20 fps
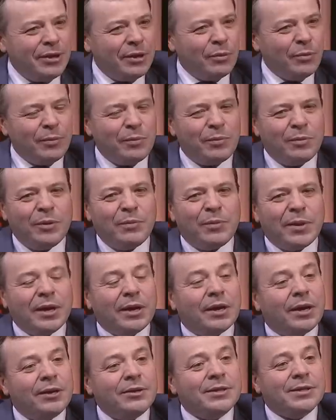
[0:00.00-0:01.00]
you know, we've
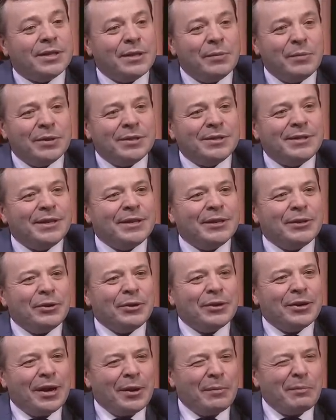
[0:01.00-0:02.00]
been close to him, but certainly
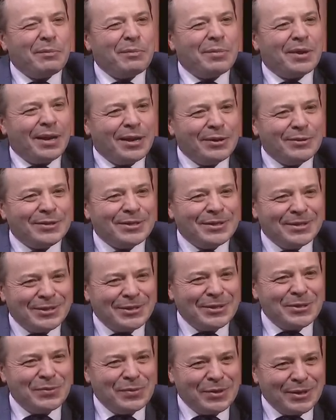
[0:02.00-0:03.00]
not up close and
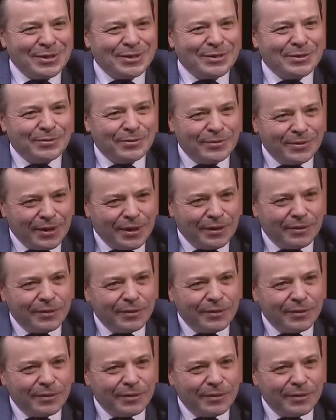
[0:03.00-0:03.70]
too personal. No.